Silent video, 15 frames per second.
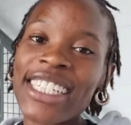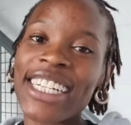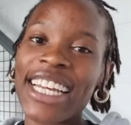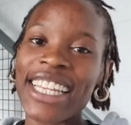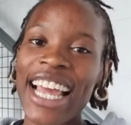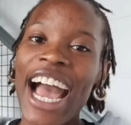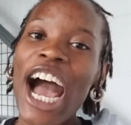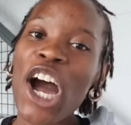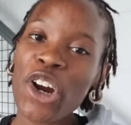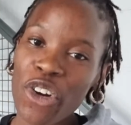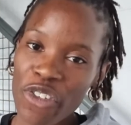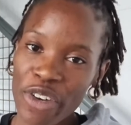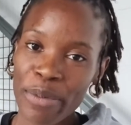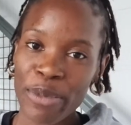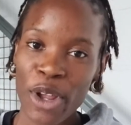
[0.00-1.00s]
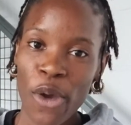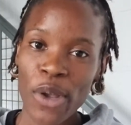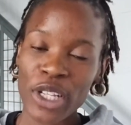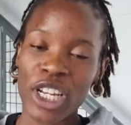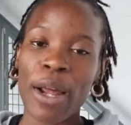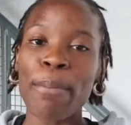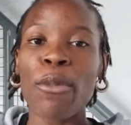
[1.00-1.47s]
let the algorithm
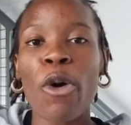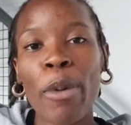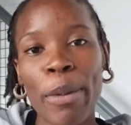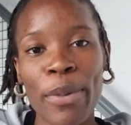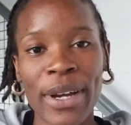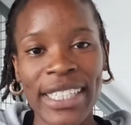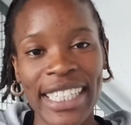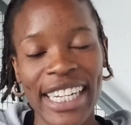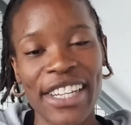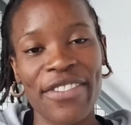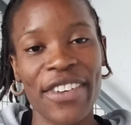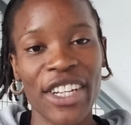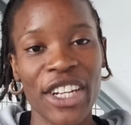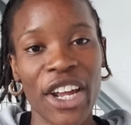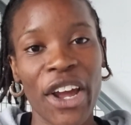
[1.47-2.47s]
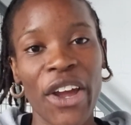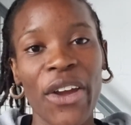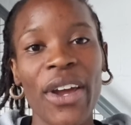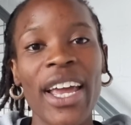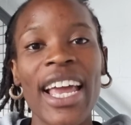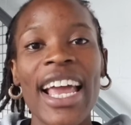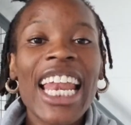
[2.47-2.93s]
know so that more people can see this video.